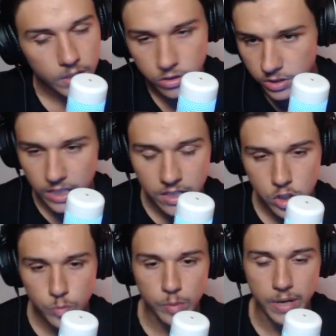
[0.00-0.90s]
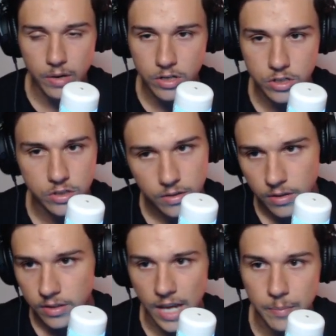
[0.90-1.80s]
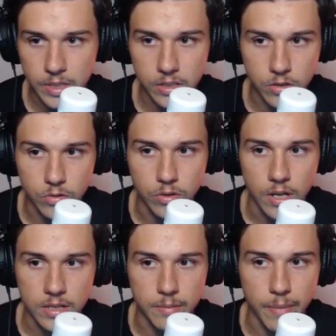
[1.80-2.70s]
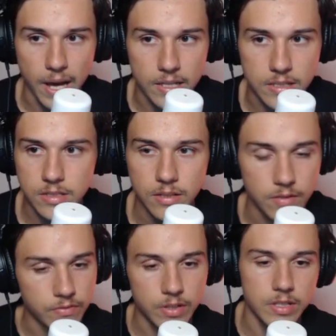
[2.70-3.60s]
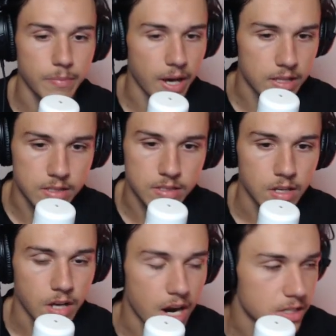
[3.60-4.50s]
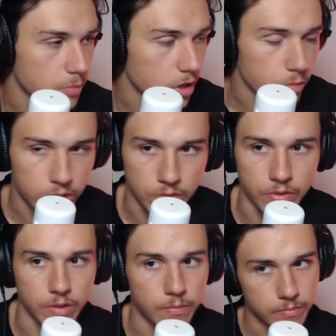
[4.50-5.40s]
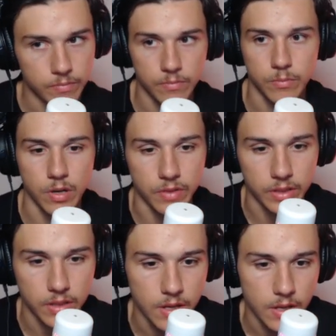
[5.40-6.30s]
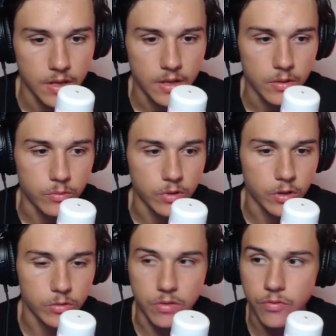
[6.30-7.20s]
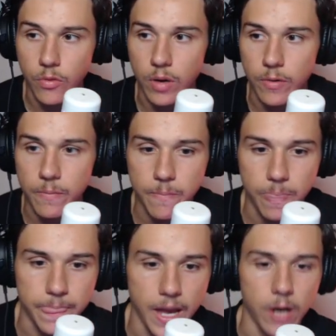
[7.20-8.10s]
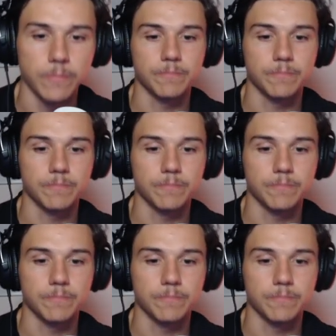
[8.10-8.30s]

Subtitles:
daily super bearish, tapped into the imbalance, filled the imbalance, has a bottom wick to fill. Perfect. Go to the 4 hour. Now,